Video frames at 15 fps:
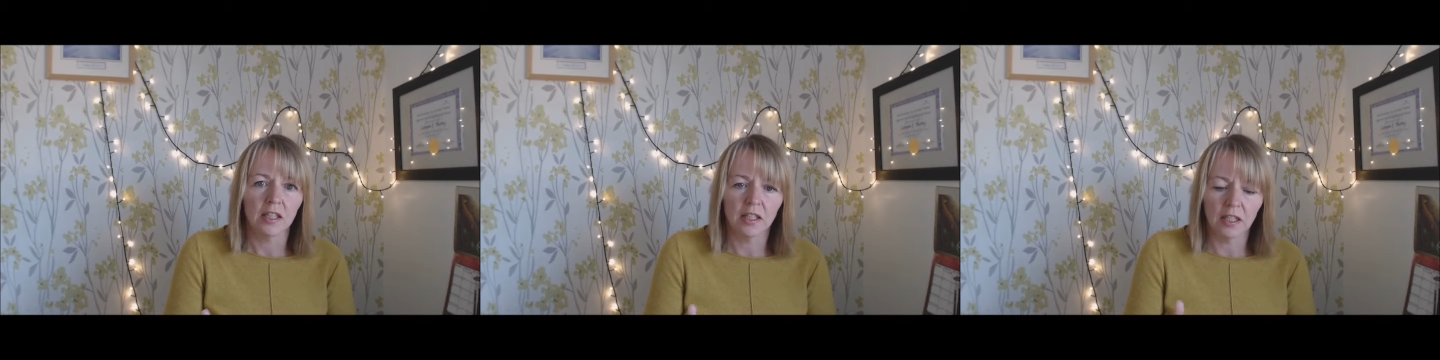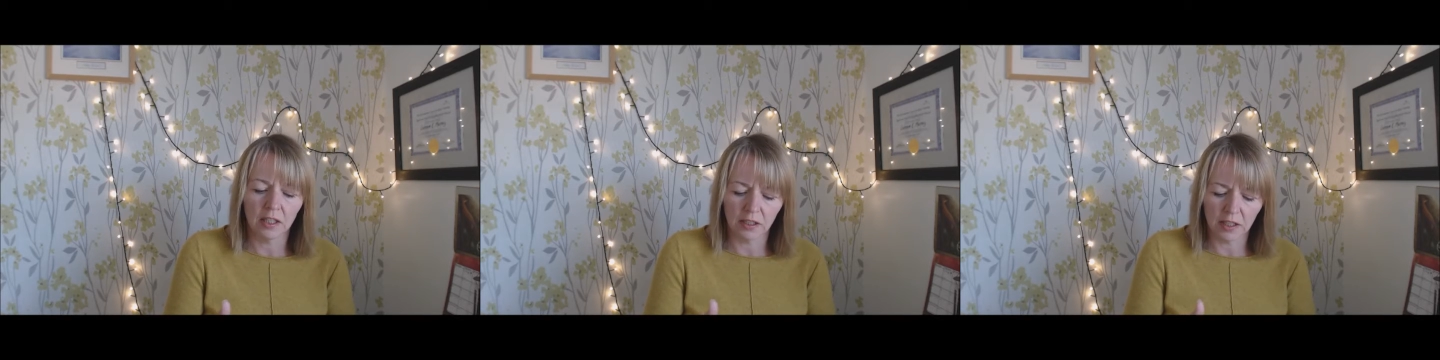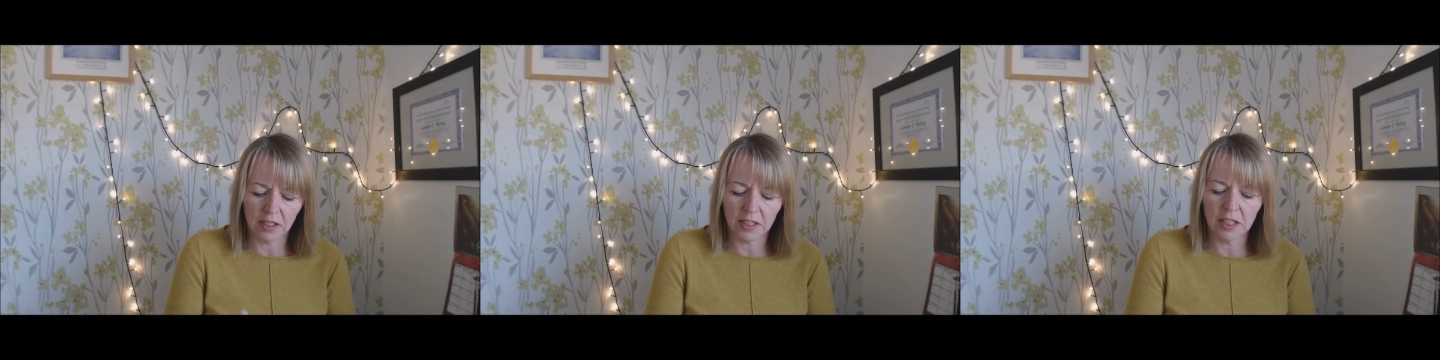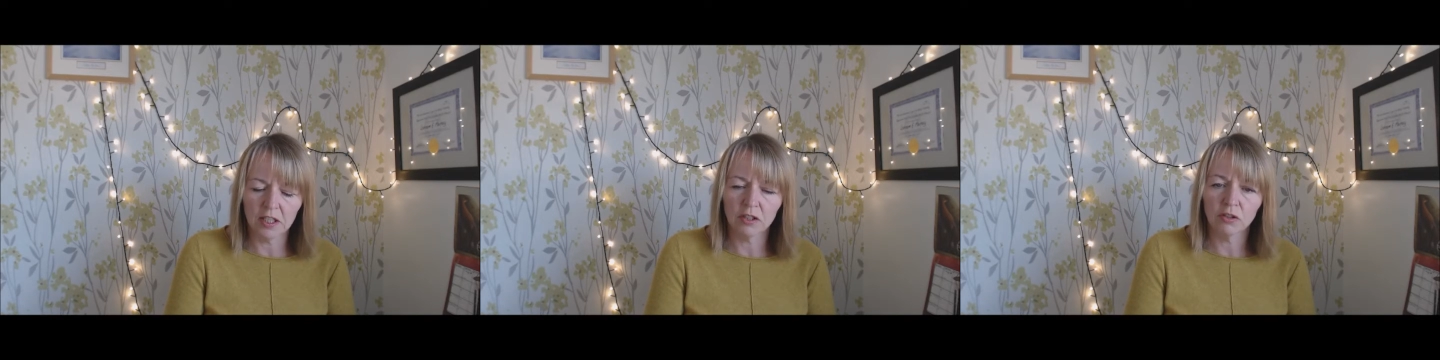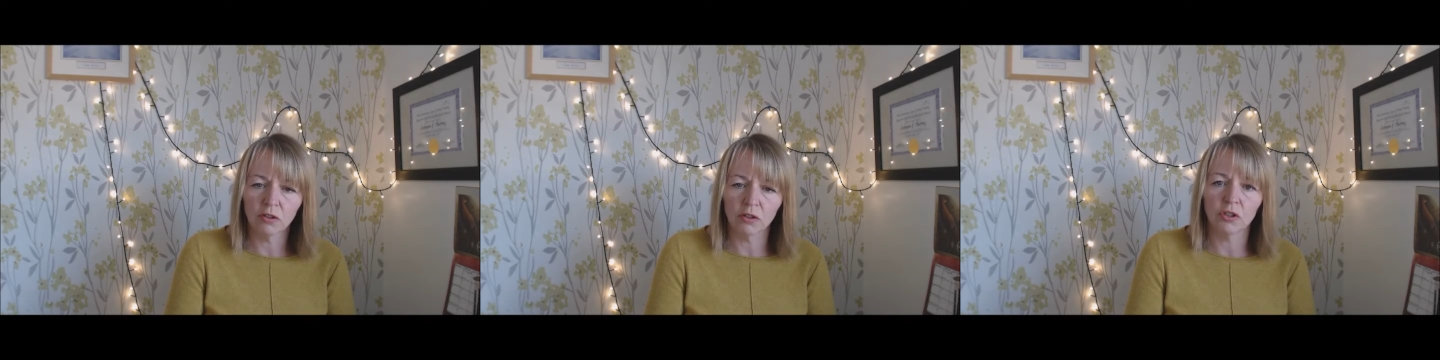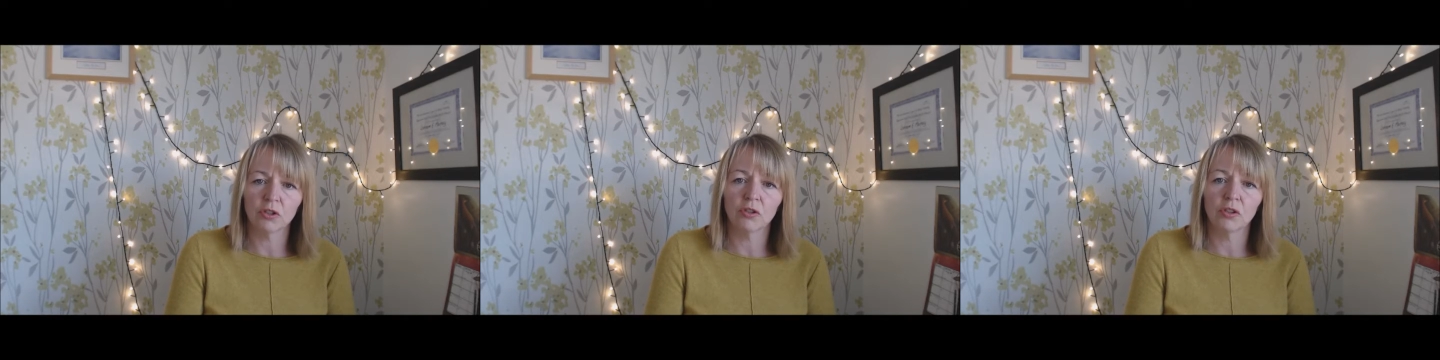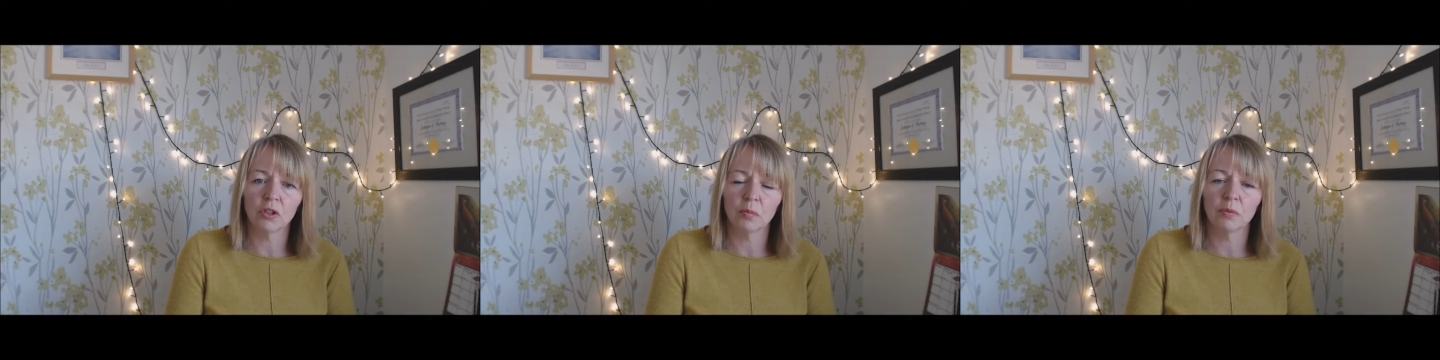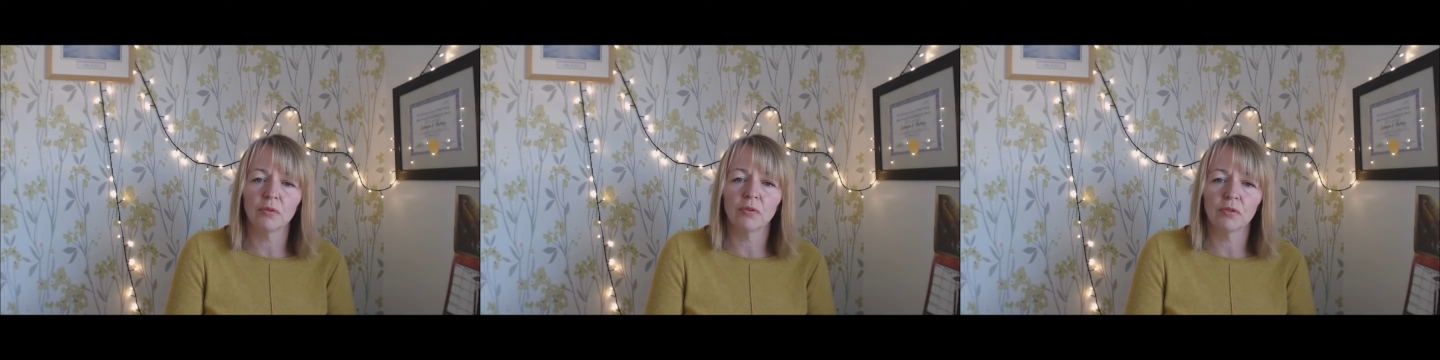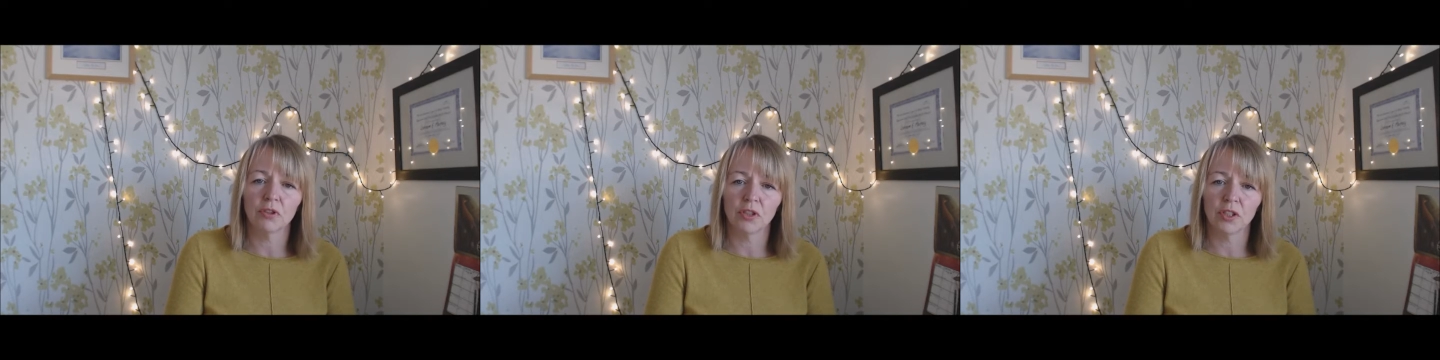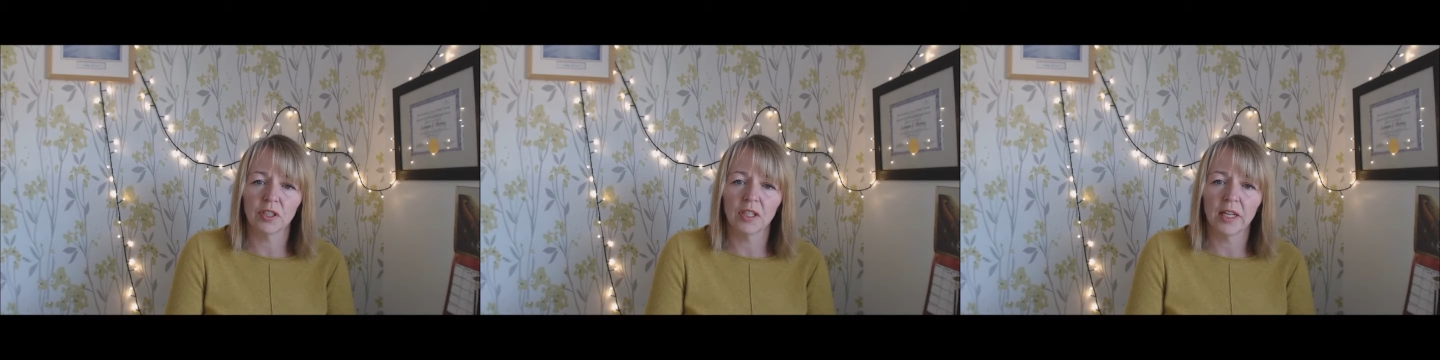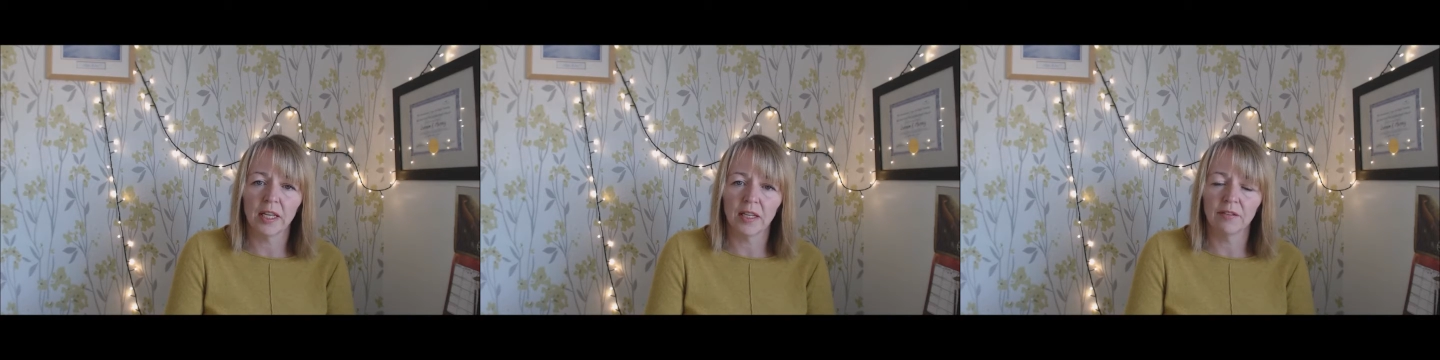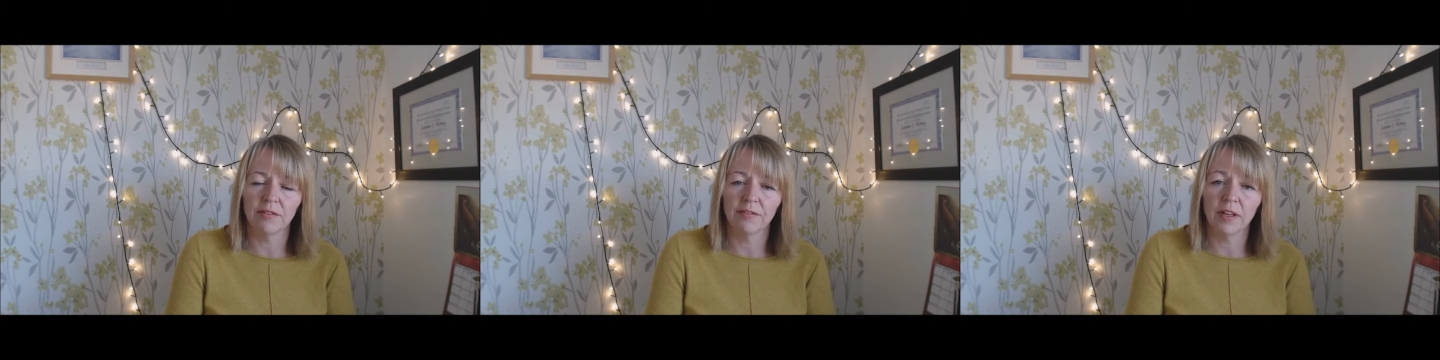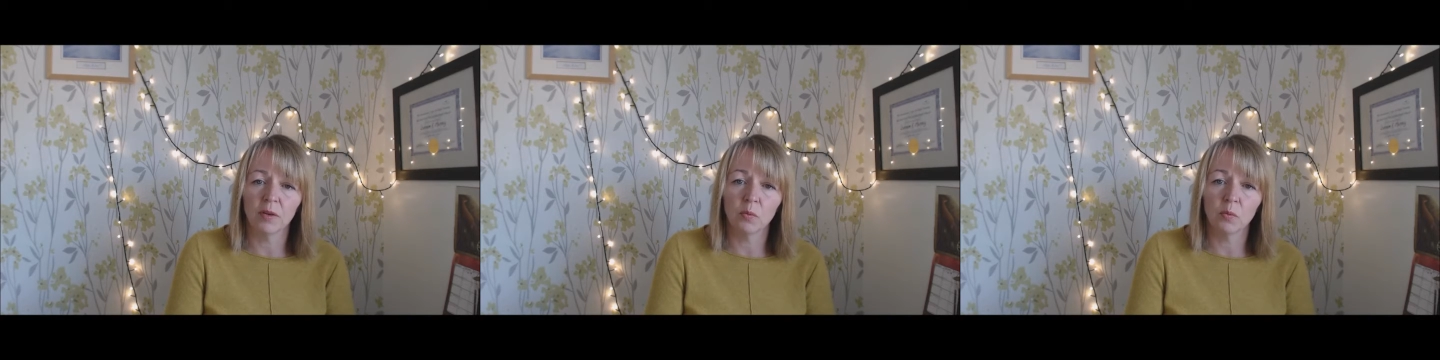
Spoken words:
the linear logical approach to life,